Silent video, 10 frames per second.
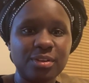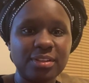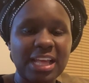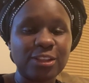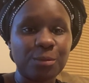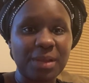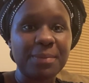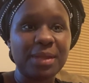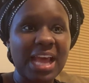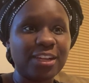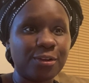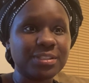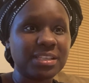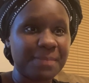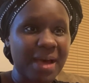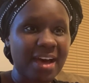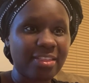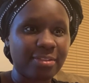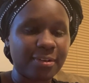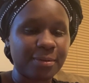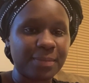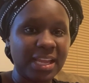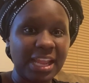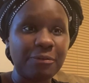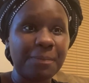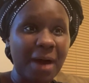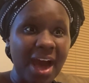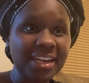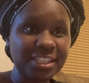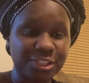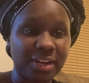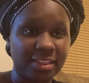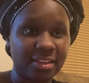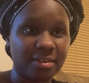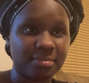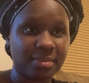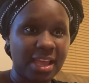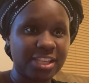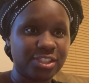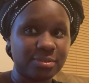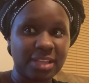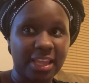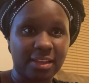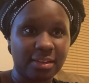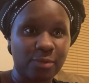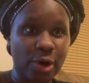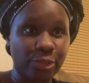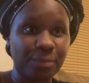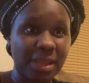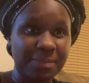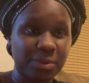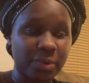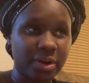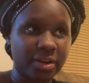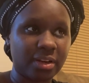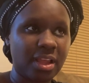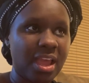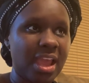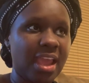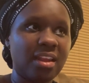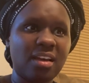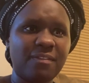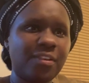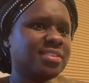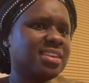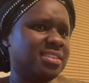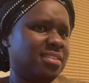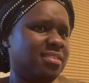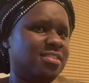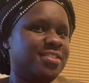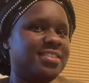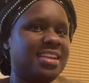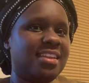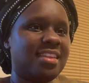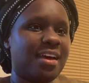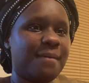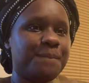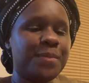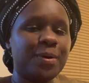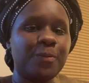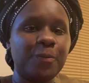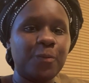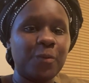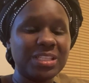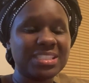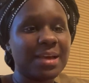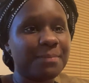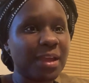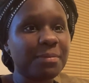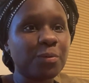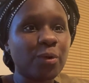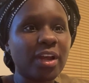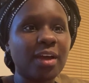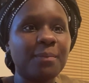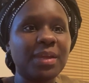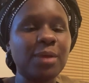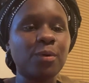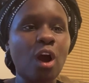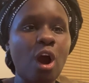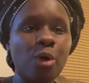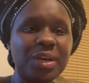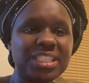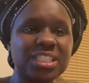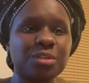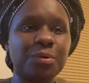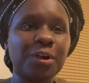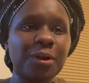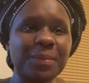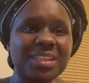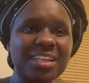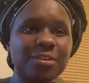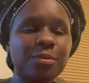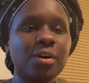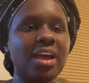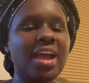that their baby had to go to the bathroom, and they would potty train them as like while they're baby wearing. And at first I didn't understand that, but once I baby wore him, he would always squirm a little,